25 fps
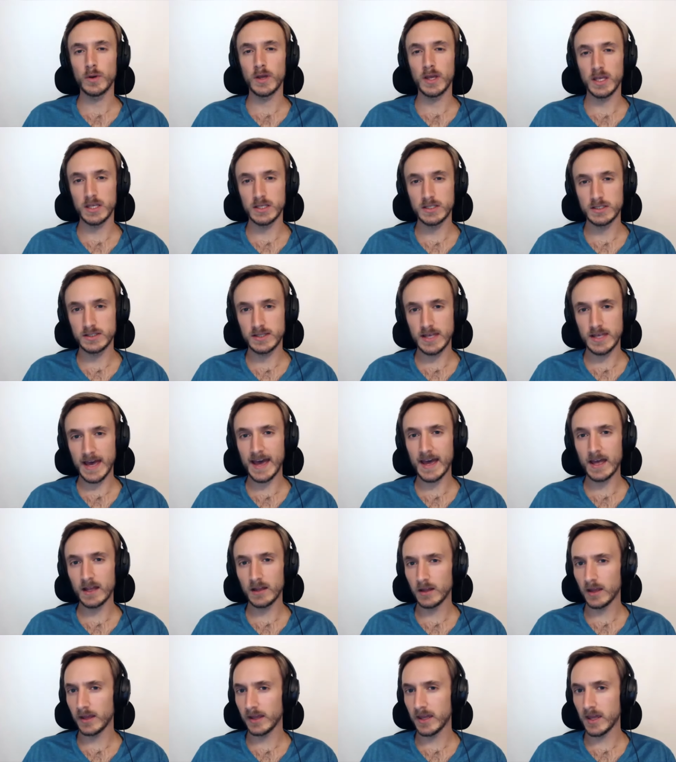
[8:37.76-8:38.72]
is that
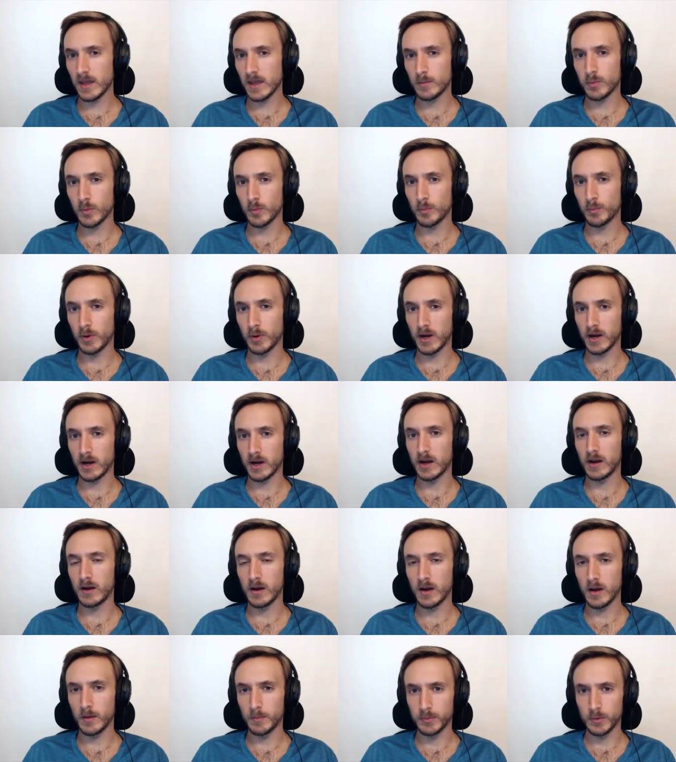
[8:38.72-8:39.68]
like a, propri-
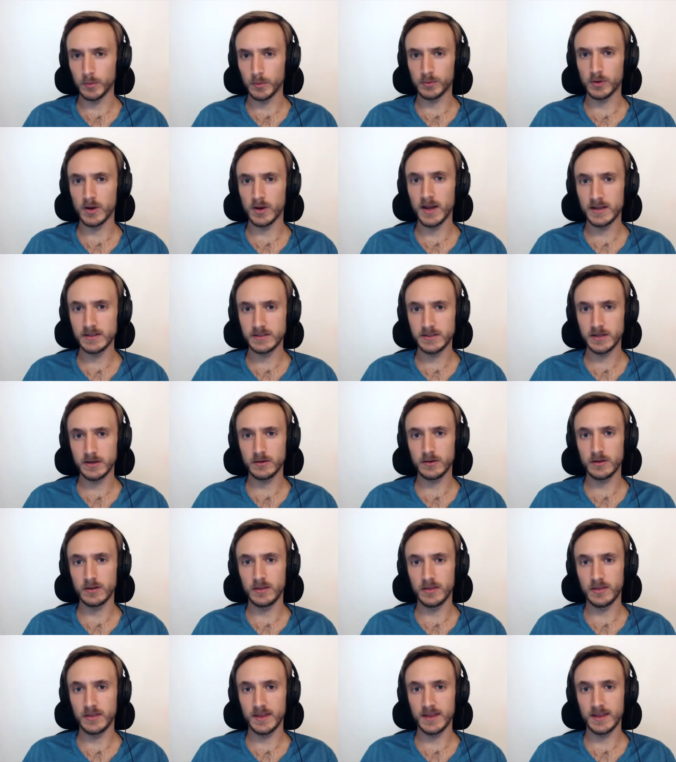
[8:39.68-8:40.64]
a proprietary
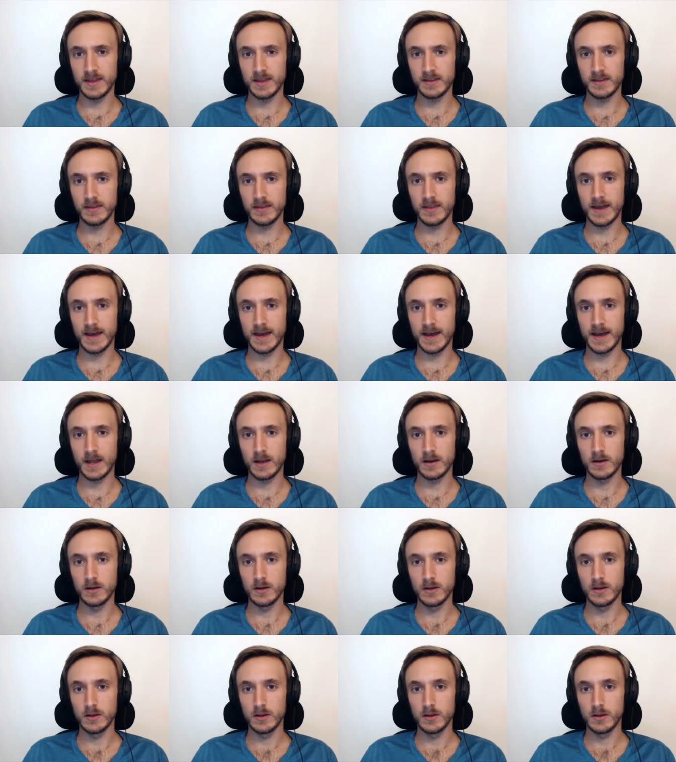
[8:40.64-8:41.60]
thing that
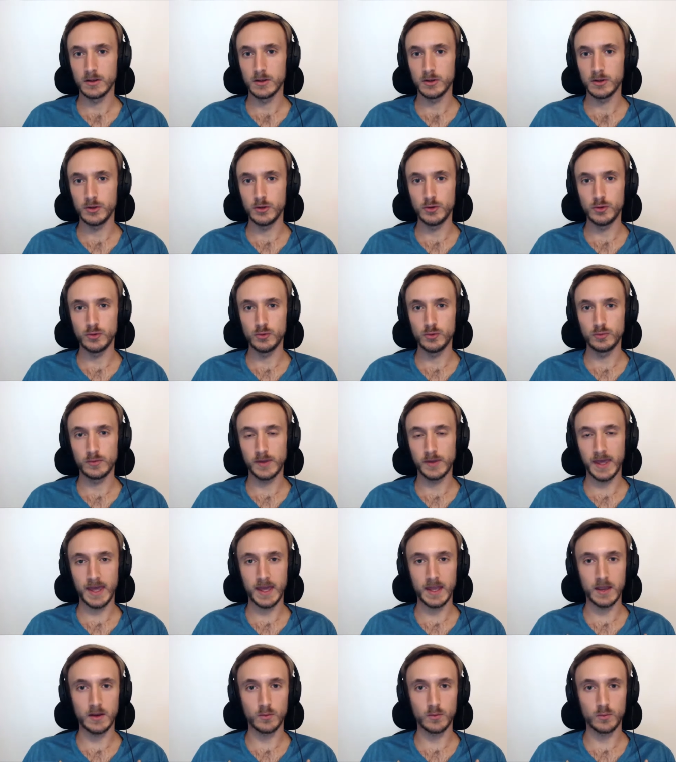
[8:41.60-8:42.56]
you
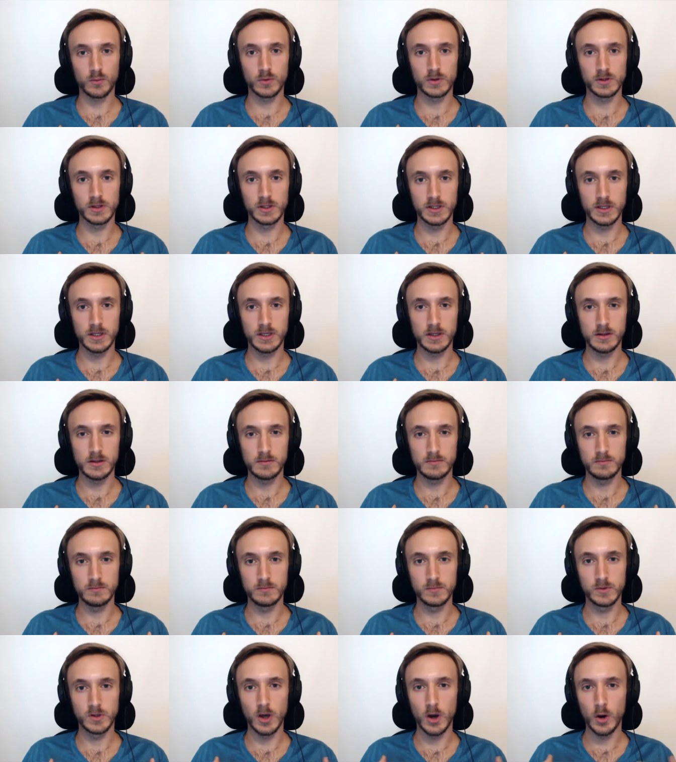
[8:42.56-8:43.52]
can't really
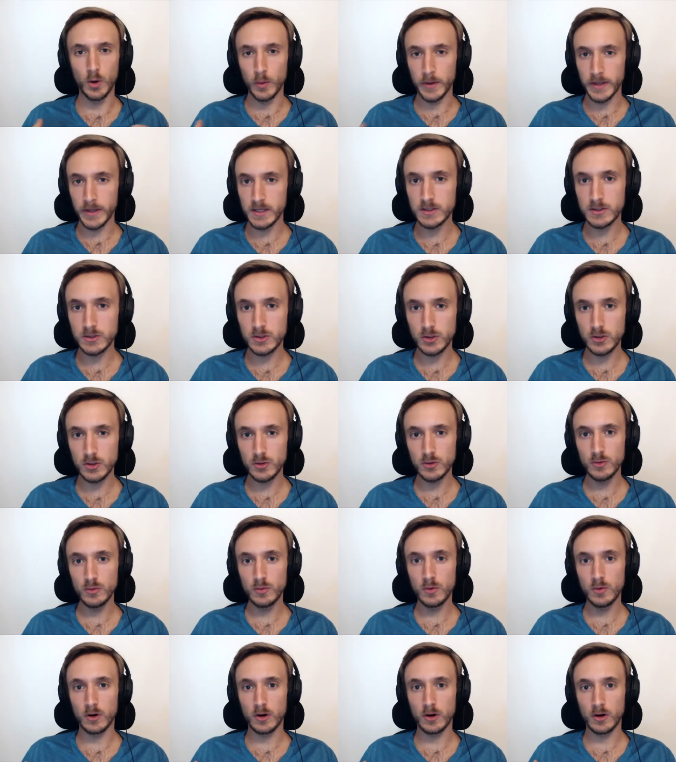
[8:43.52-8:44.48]
go into,
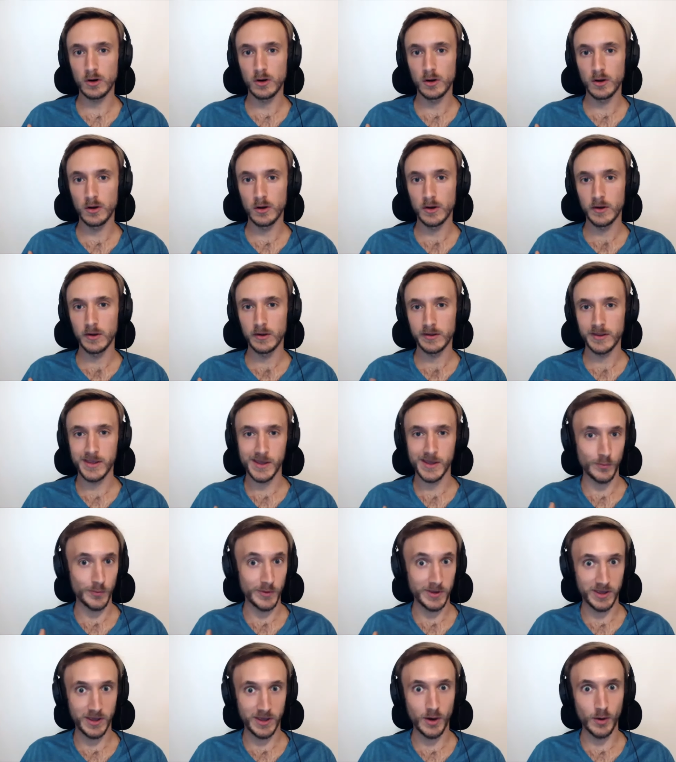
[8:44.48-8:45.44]
or can we
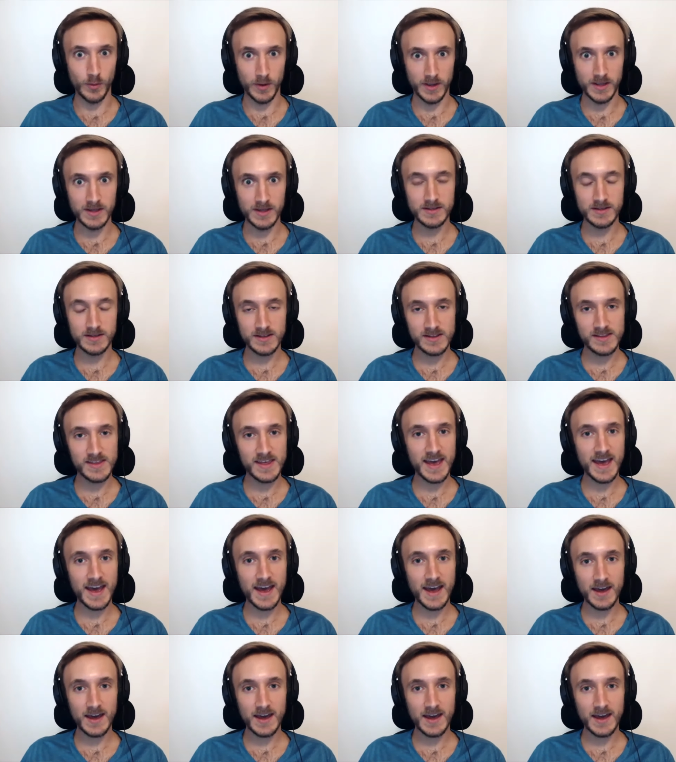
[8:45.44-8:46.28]
go into that,